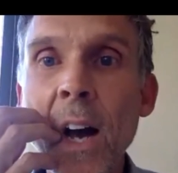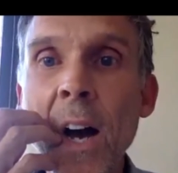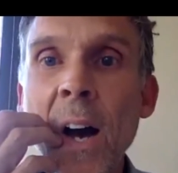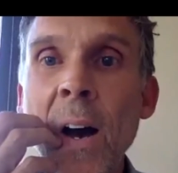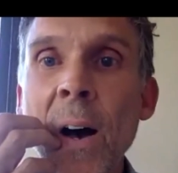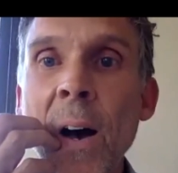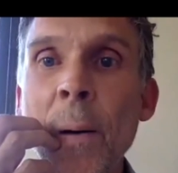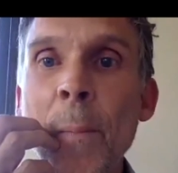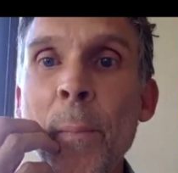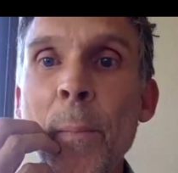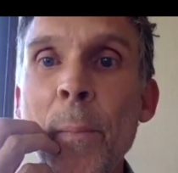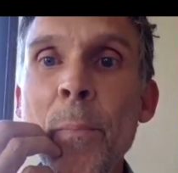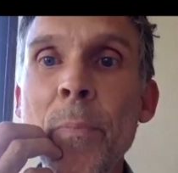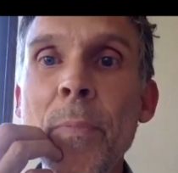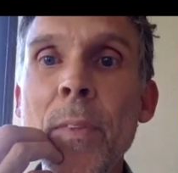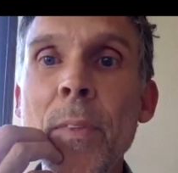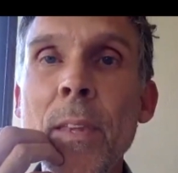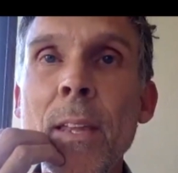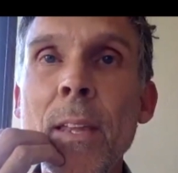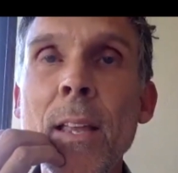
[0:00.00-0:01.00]

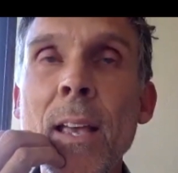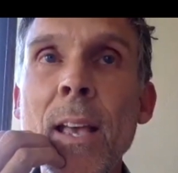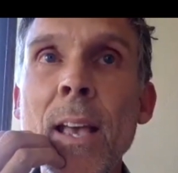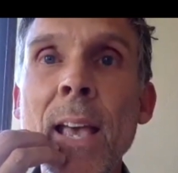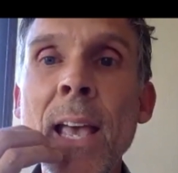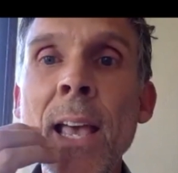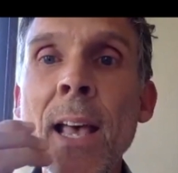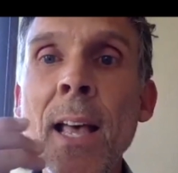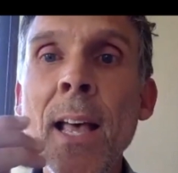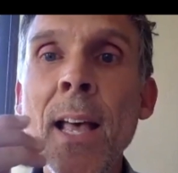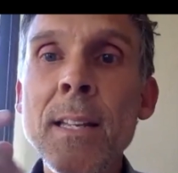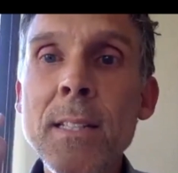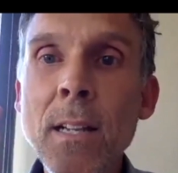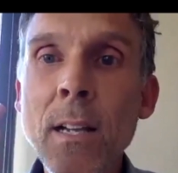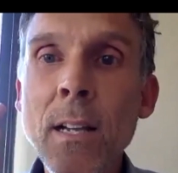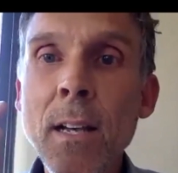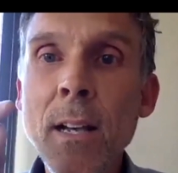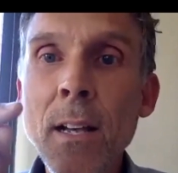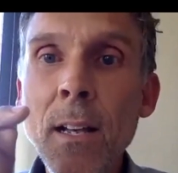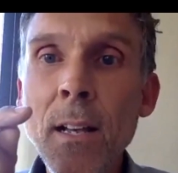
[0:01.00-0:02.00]

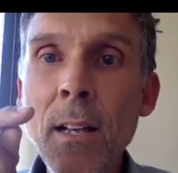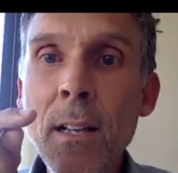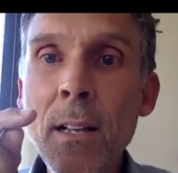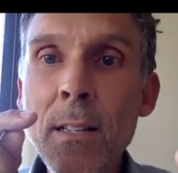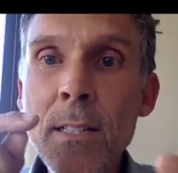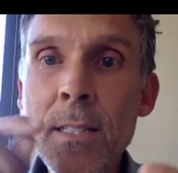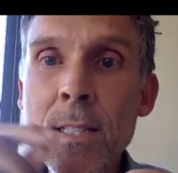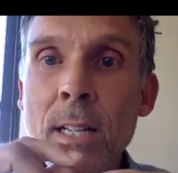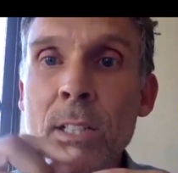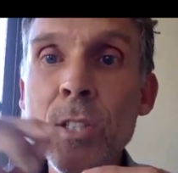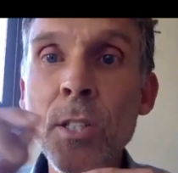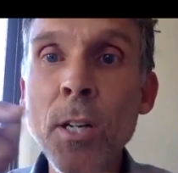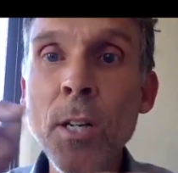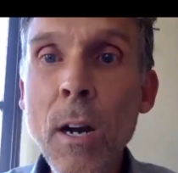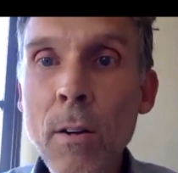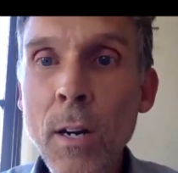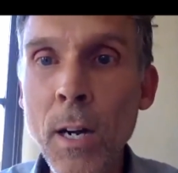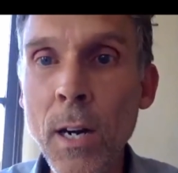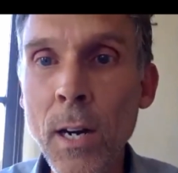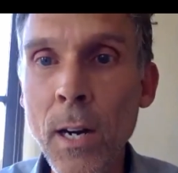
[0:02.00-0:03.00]
And
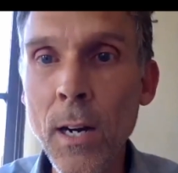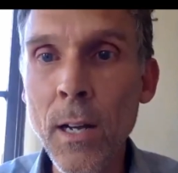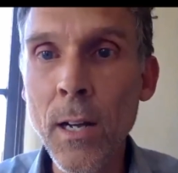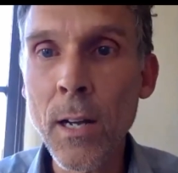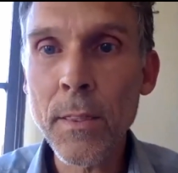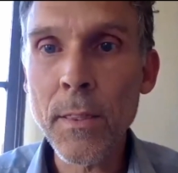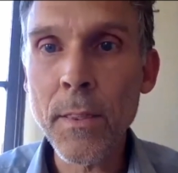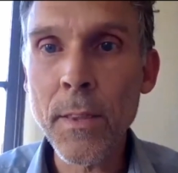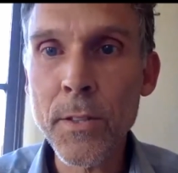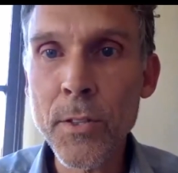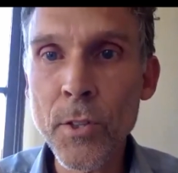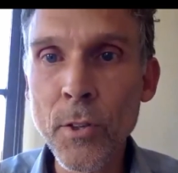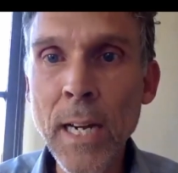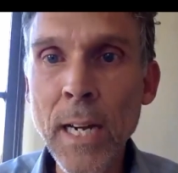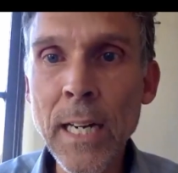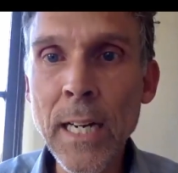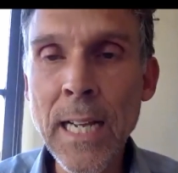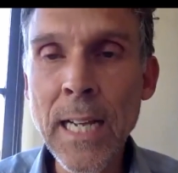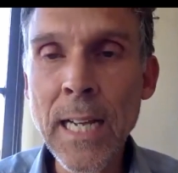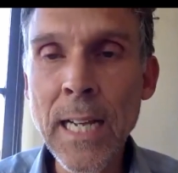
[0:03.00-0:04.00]
satyagraha, the
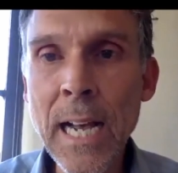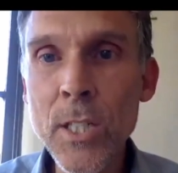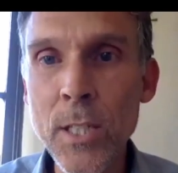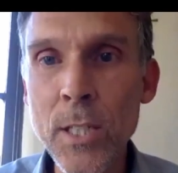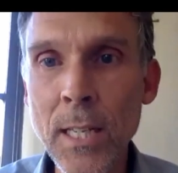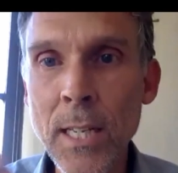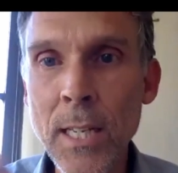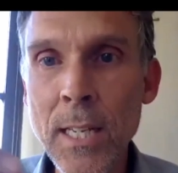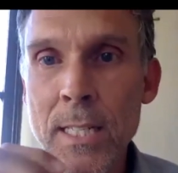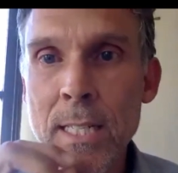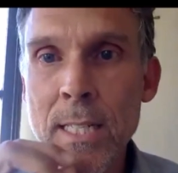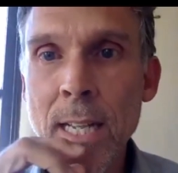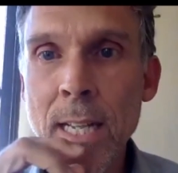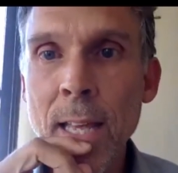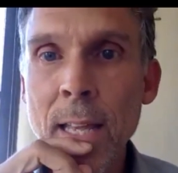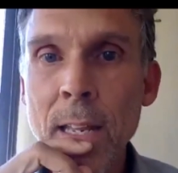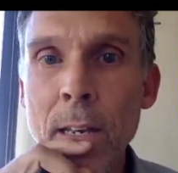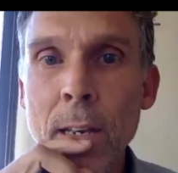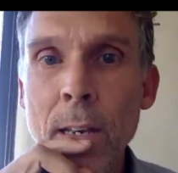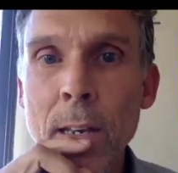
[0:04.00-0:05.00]
direct action, he
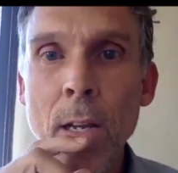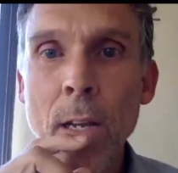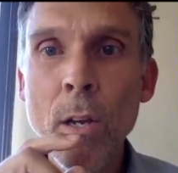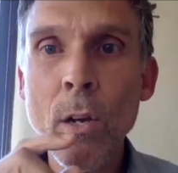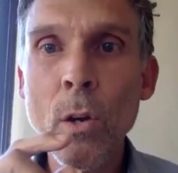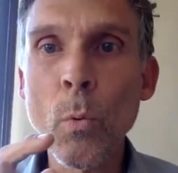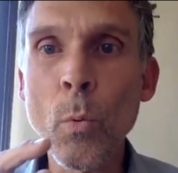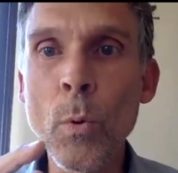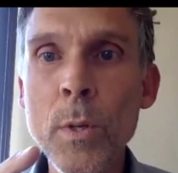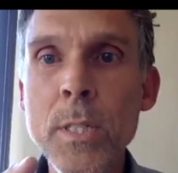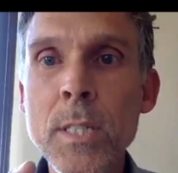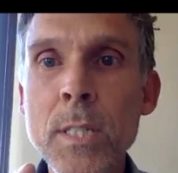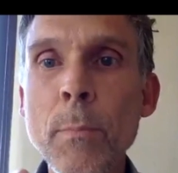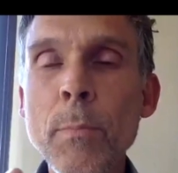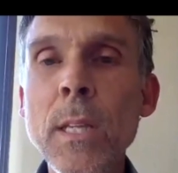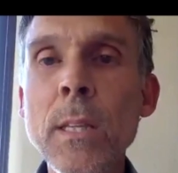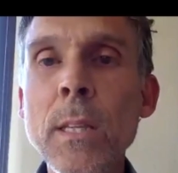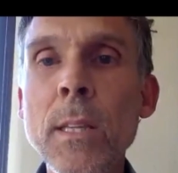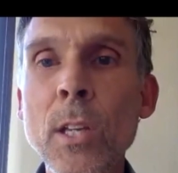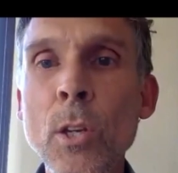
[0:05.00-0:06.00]
said, was
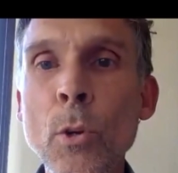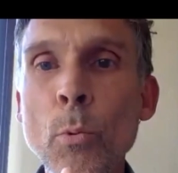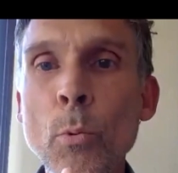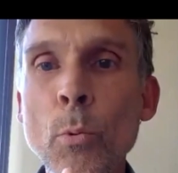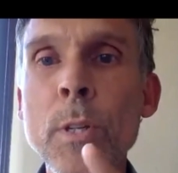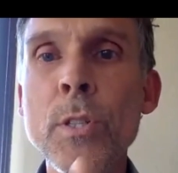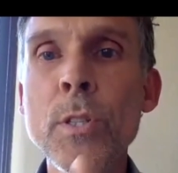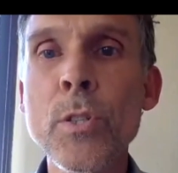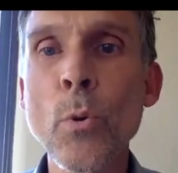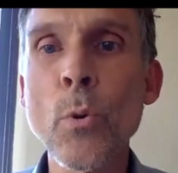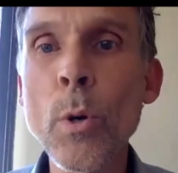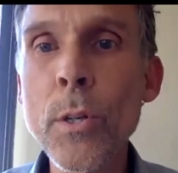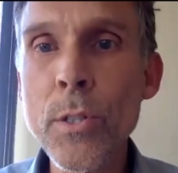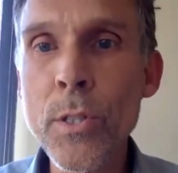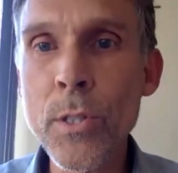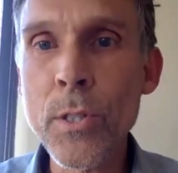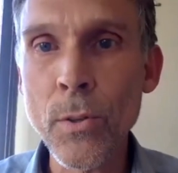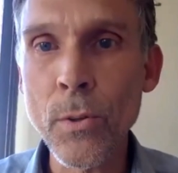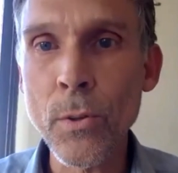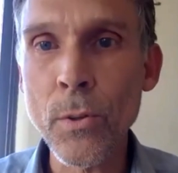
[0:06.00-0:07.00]
something that you
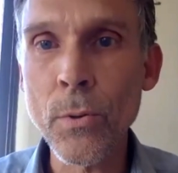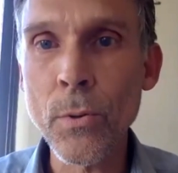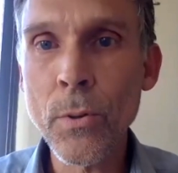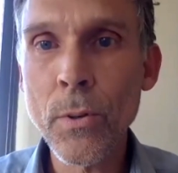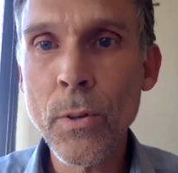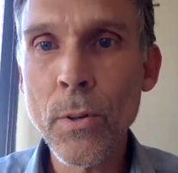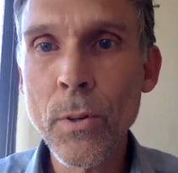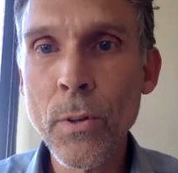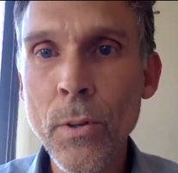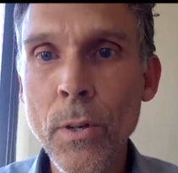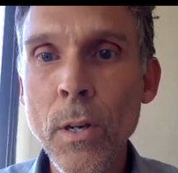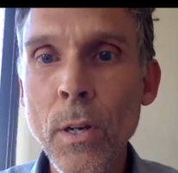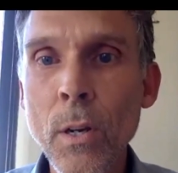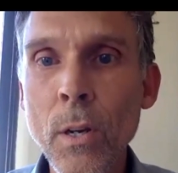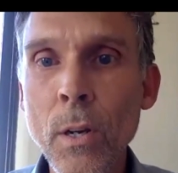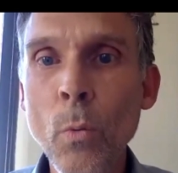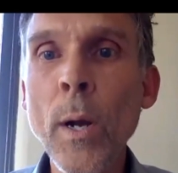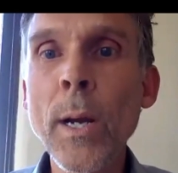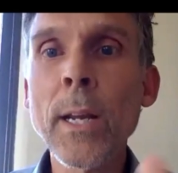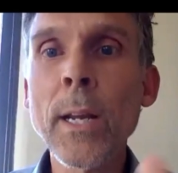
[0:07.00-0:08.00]
resort to
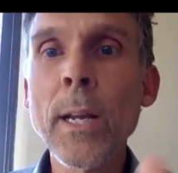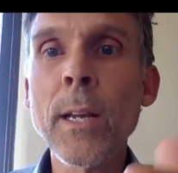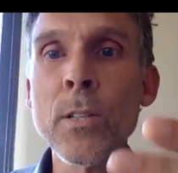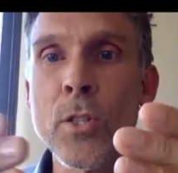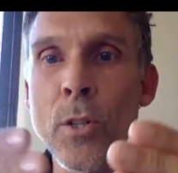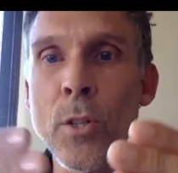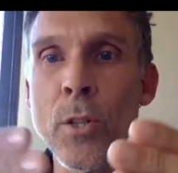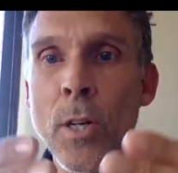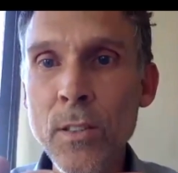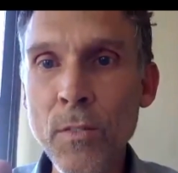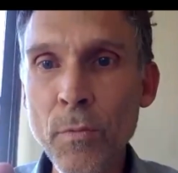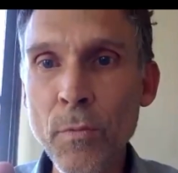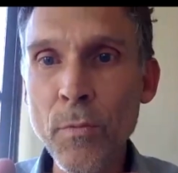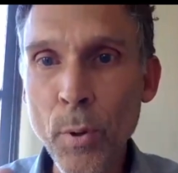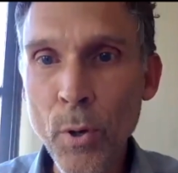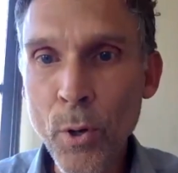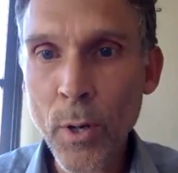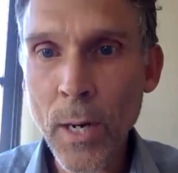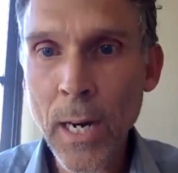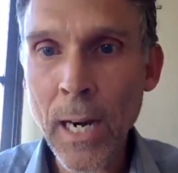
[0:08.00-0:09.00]
when constructive
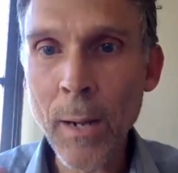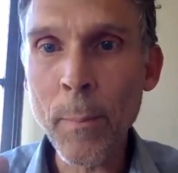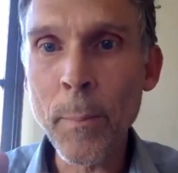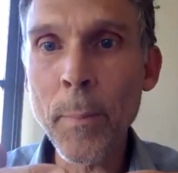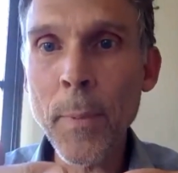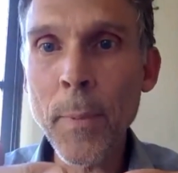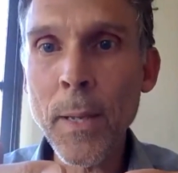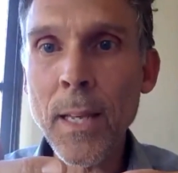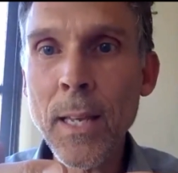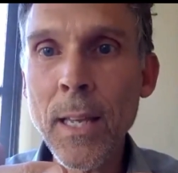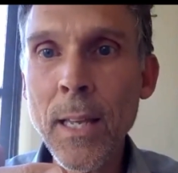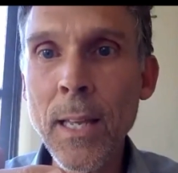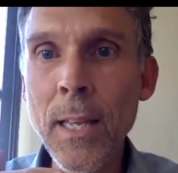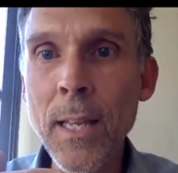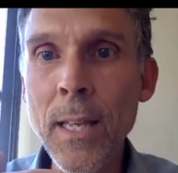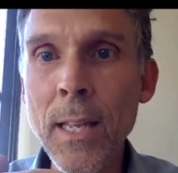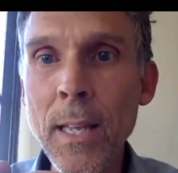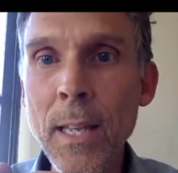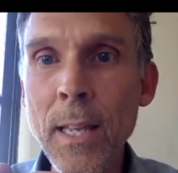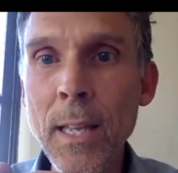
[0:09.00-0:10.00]
program
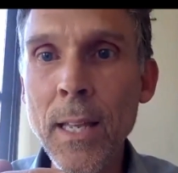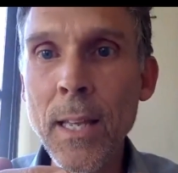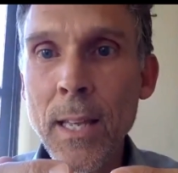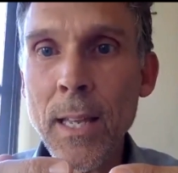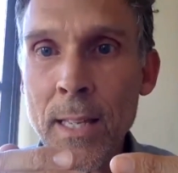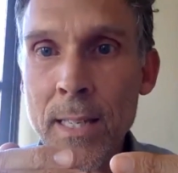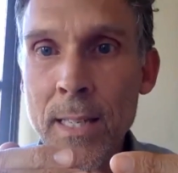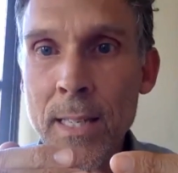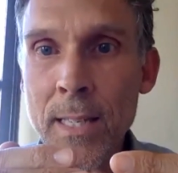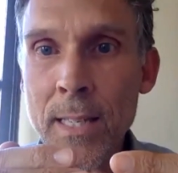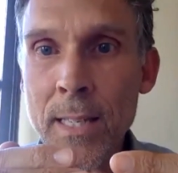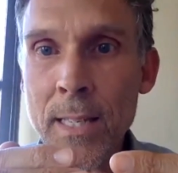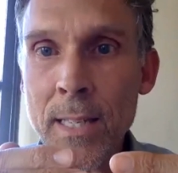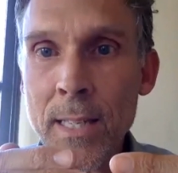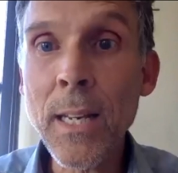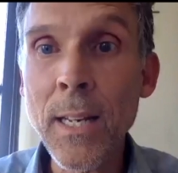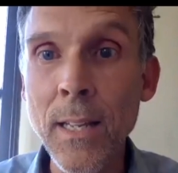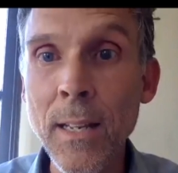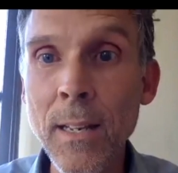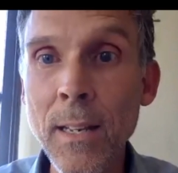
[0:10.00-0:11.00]
is
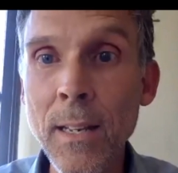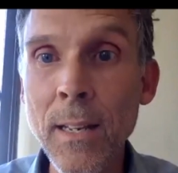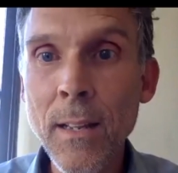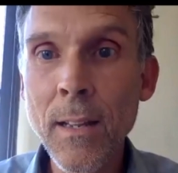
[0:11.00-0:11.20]
impeded.